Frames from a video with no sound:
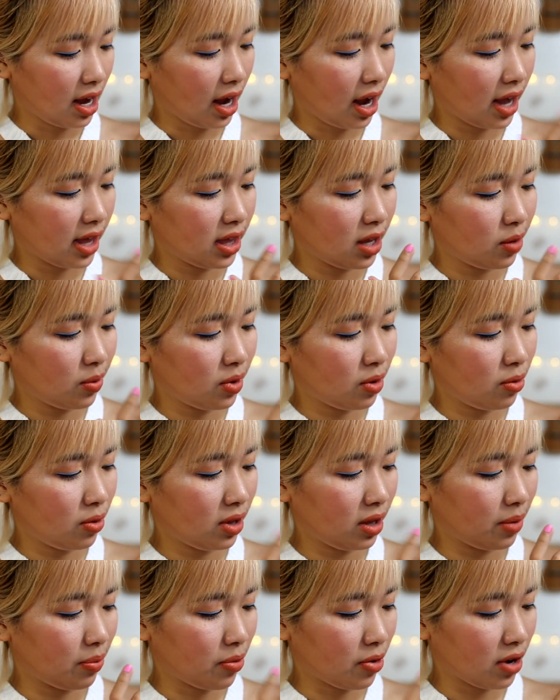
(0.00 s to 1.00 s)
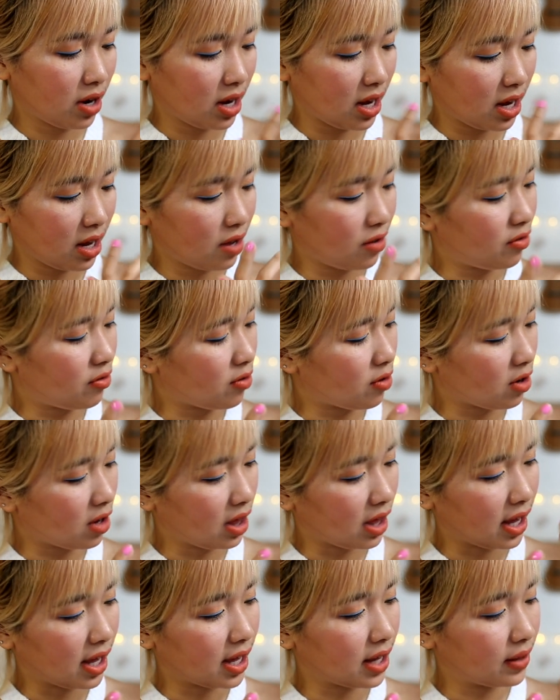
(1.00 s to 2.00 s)
I think it'd be really pretty for
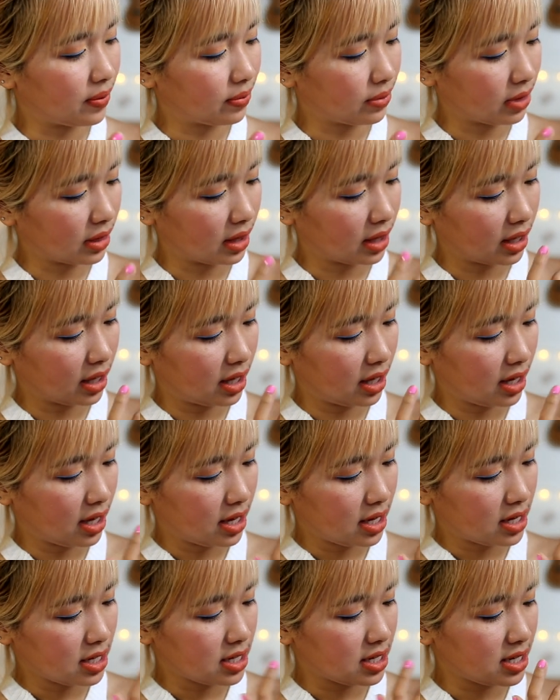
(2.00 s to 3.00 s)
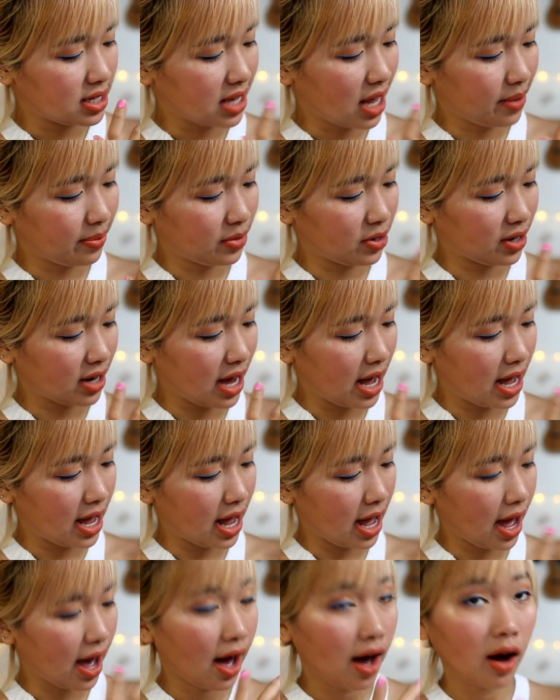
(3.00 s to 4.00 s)
like summer
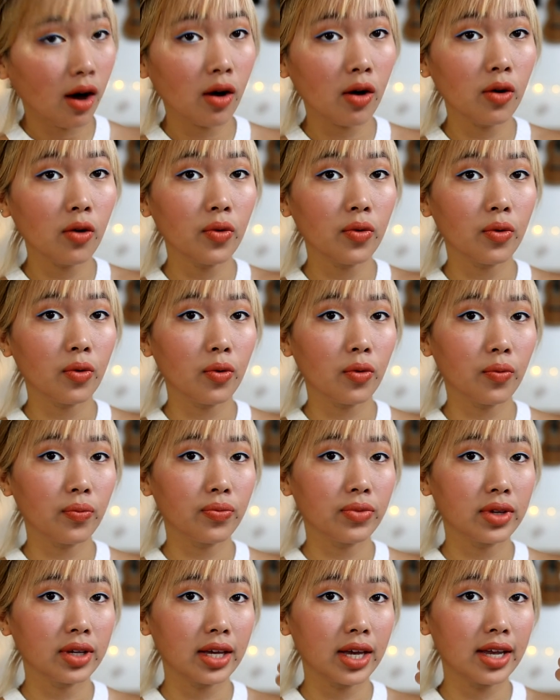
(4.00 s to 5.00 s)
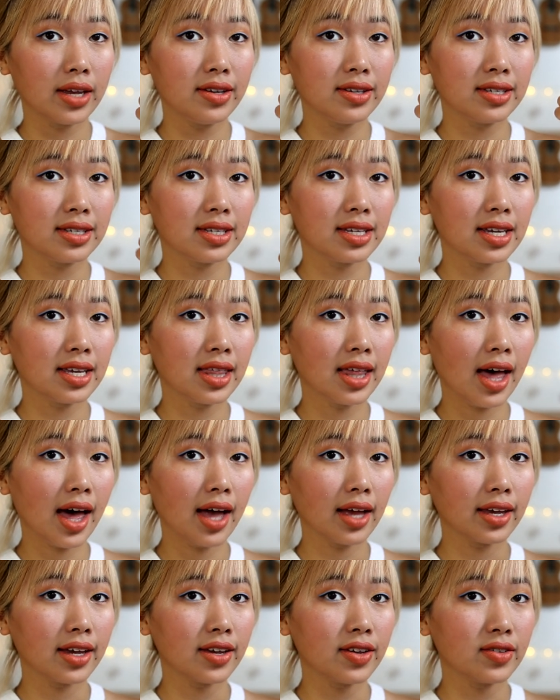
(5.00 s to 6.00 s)
night out. Can you see
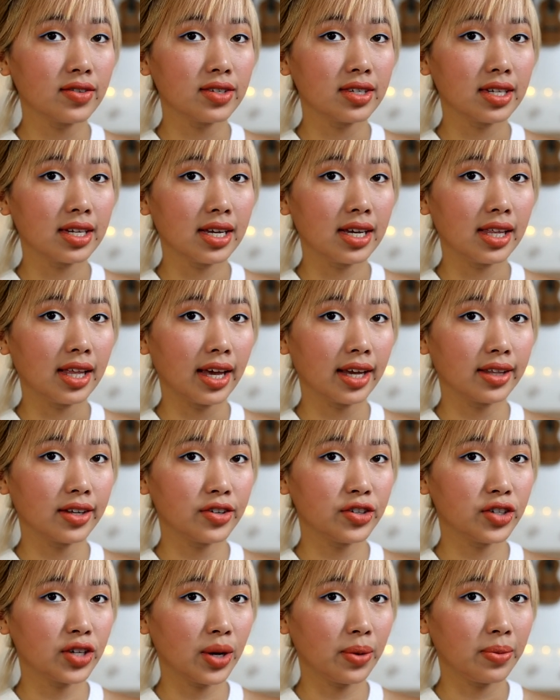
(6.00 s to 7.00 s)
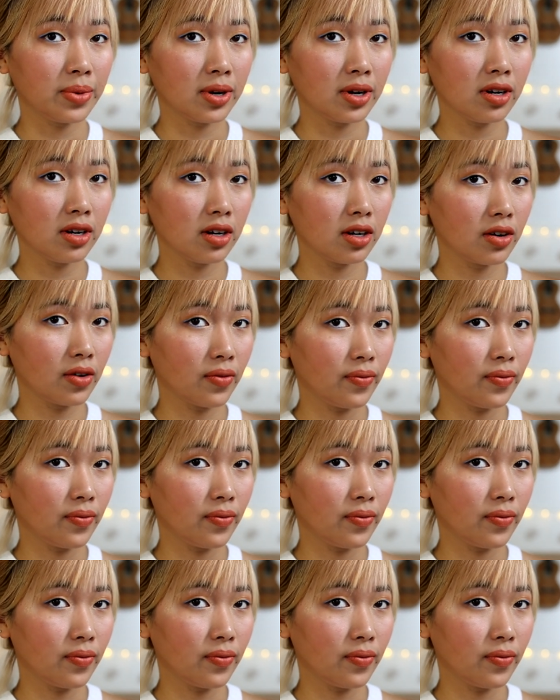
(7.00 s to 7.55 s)
that? Can you see like the shimmer?